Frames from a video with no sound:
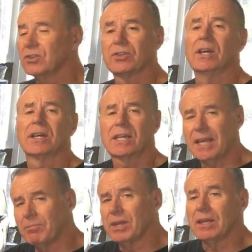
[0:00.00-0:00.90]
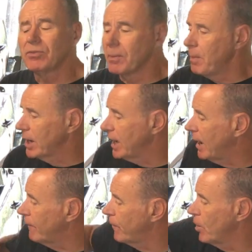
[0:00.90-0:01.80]
to keep the mud
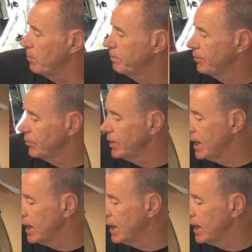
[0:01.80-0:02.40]
out from the